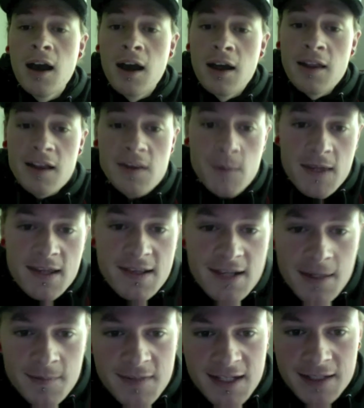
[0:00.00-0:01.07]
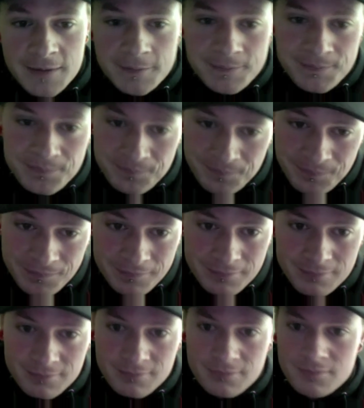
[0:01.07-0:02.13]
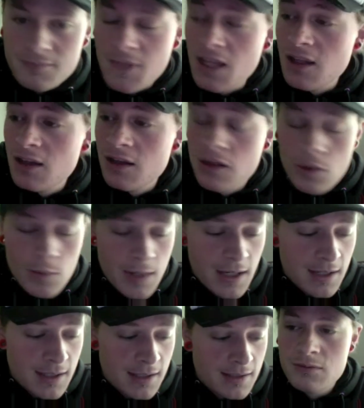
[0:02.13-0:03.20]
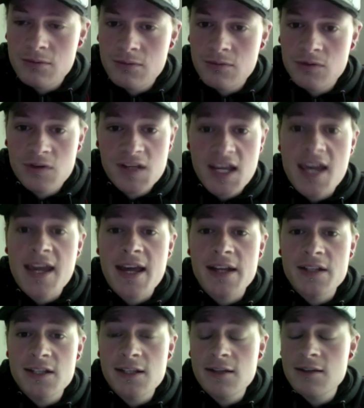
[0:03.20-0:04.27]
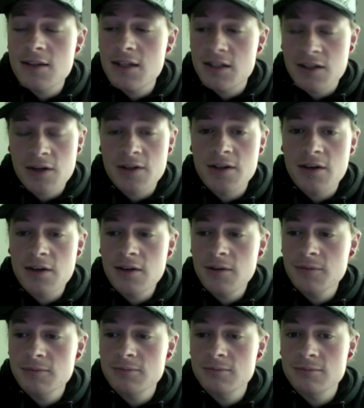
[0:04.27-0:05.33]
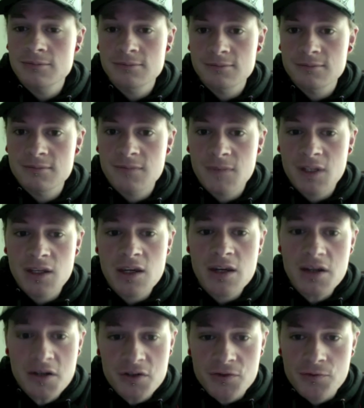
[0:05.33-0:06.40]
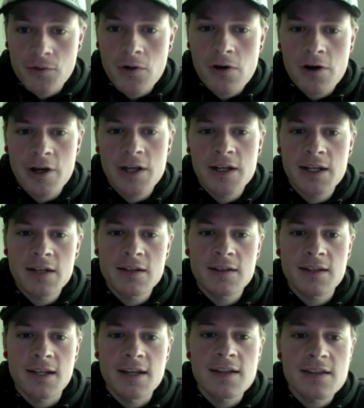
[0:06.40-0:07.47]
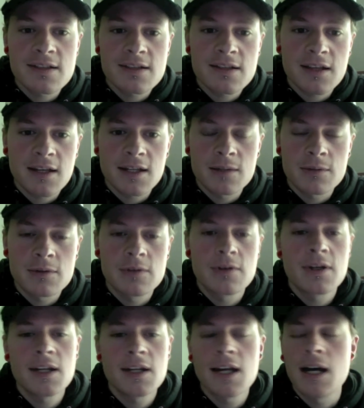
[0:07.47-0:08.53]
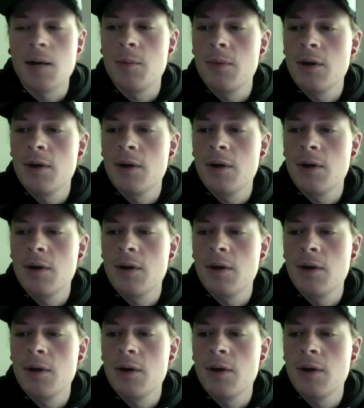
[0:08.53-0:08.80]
That's where this comes in. You see a kanji that you don't know, you can draw it into this and it will look it up.